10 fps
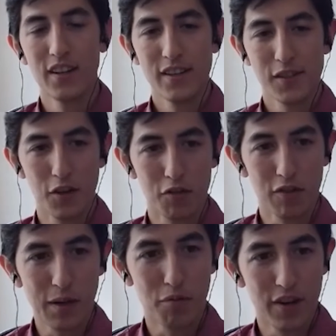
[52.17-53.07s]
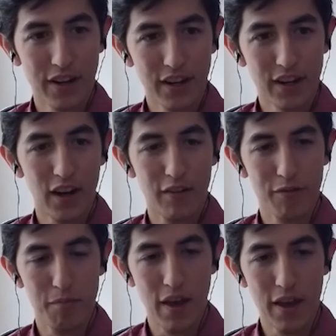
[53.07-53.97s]
so 3D printing of
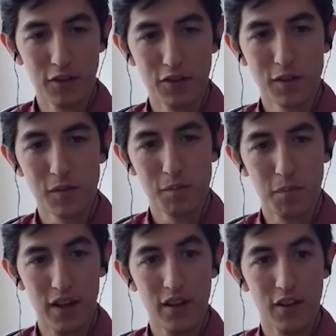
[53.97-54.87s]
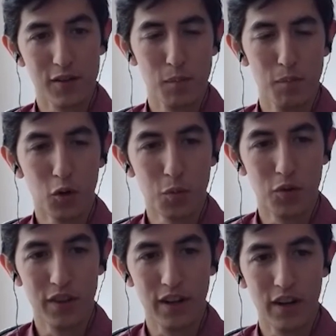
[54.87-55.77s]
metals, but there's multiple
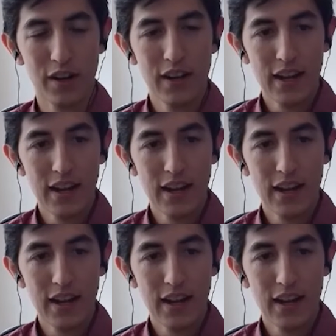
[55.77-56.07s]
in there,